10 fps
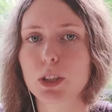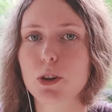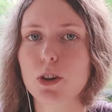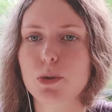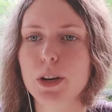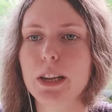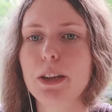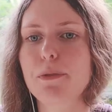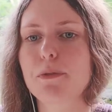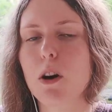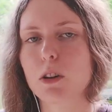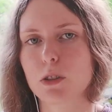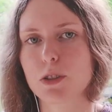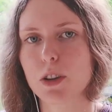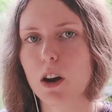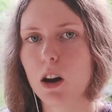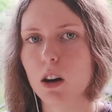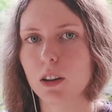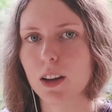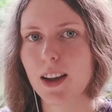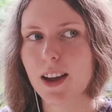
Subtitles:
what you are really focused on.